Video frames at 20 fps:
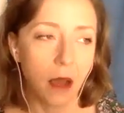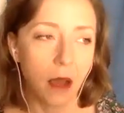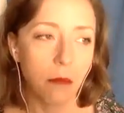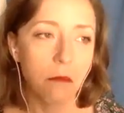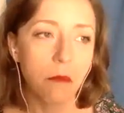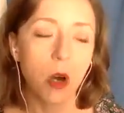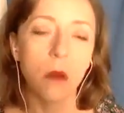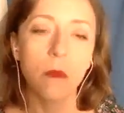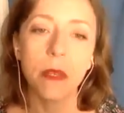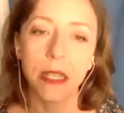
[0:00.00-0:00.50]
a
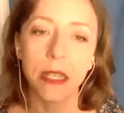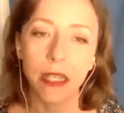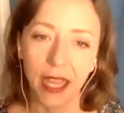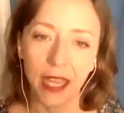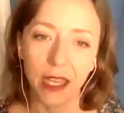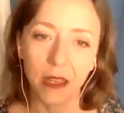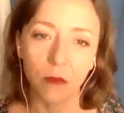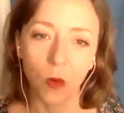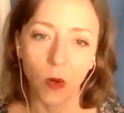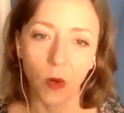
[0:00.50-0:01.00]
moment
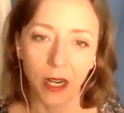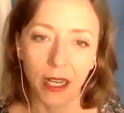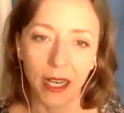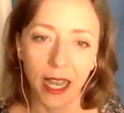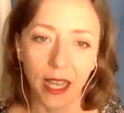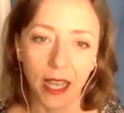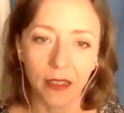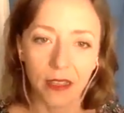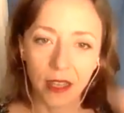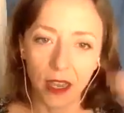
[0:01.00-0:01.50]
came where I
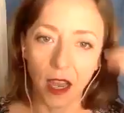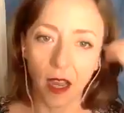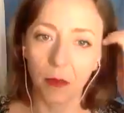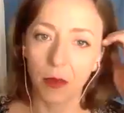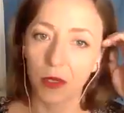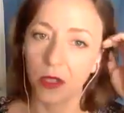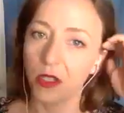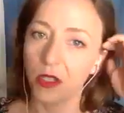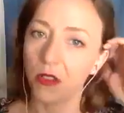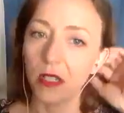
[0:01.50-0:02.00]
had the
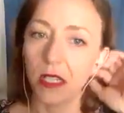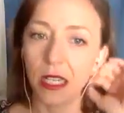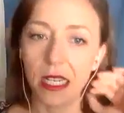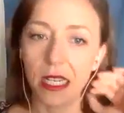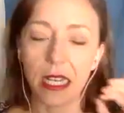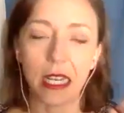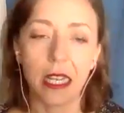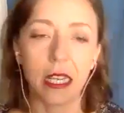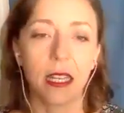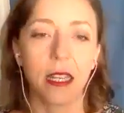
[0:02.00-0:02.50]

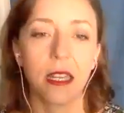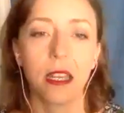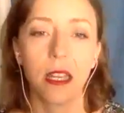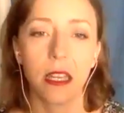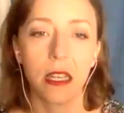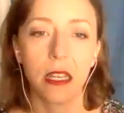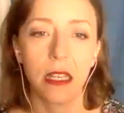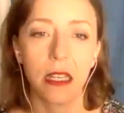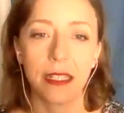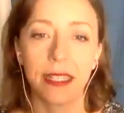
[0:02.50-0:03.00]
opportunity
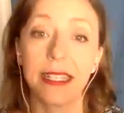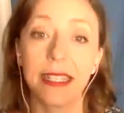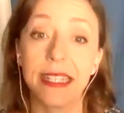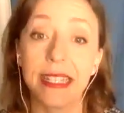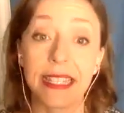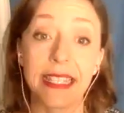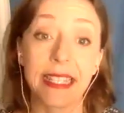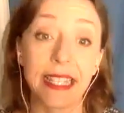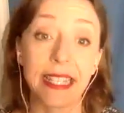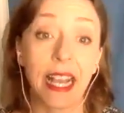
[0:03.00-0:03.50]
to
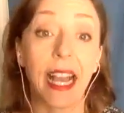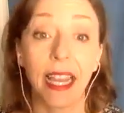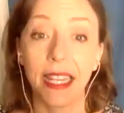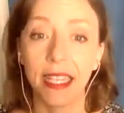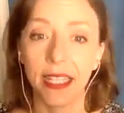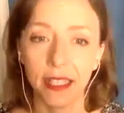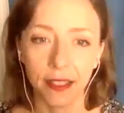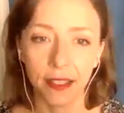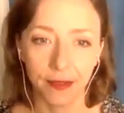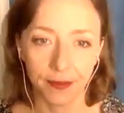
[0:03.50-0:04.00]

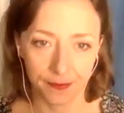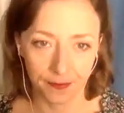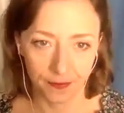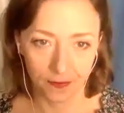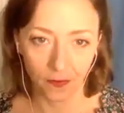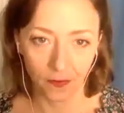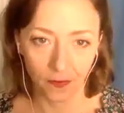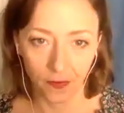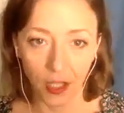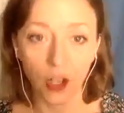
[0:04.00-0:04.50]
decide
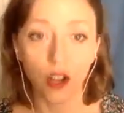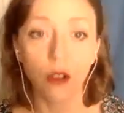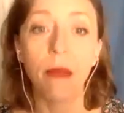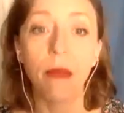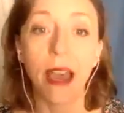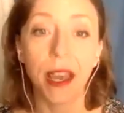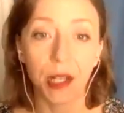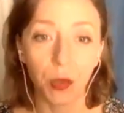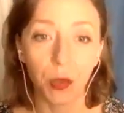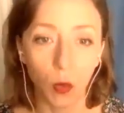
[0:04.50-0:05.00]
that no
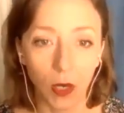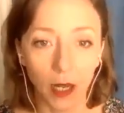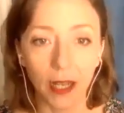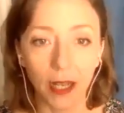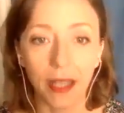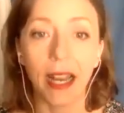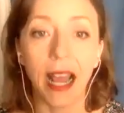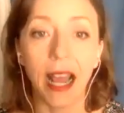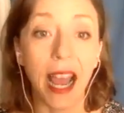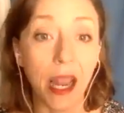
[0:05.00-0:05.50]
matter
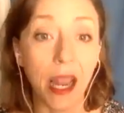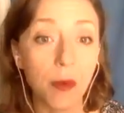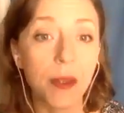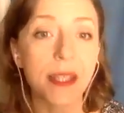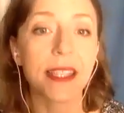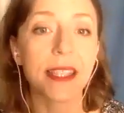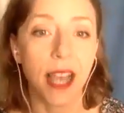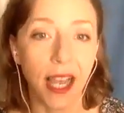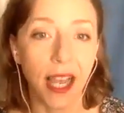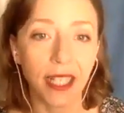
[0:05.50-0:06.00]
what, I
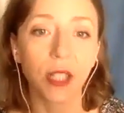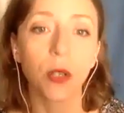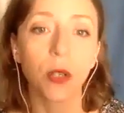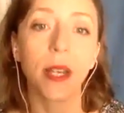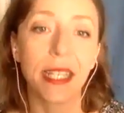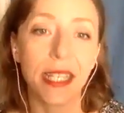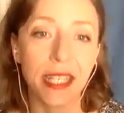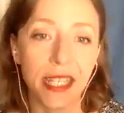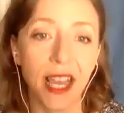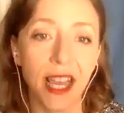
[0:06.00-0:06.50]
was not
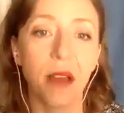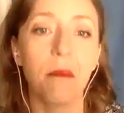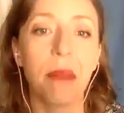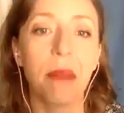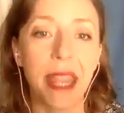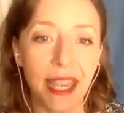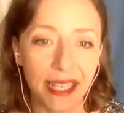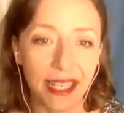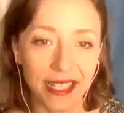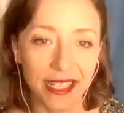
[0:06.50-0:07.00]
going to
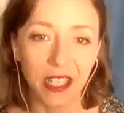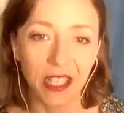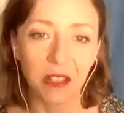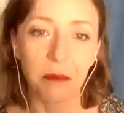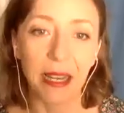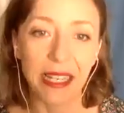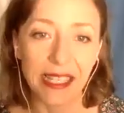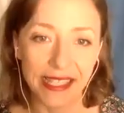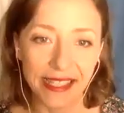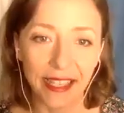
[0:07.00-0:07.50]
abandon
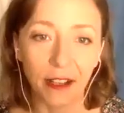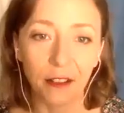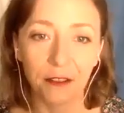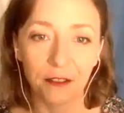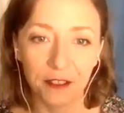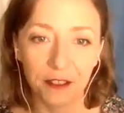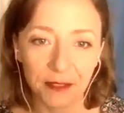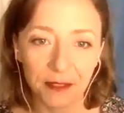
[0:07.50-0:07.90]
myself.